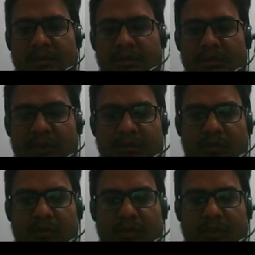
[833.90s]
y
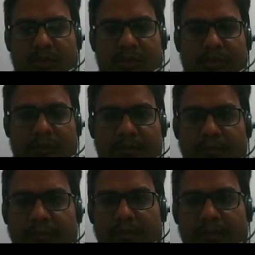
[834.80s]
square
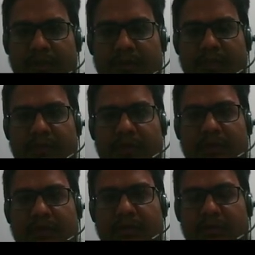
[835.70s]
plus 7,
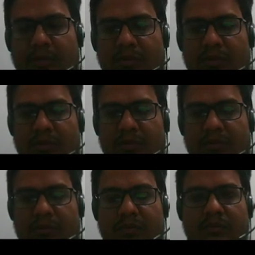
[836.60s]
that is equal to
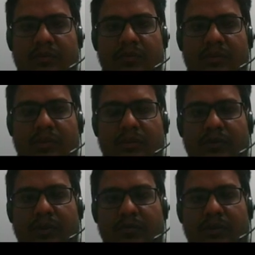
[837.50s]
4 into
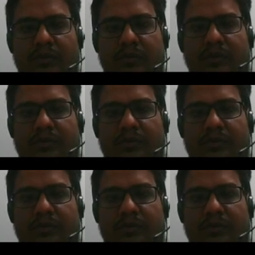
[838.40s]
y plus 1.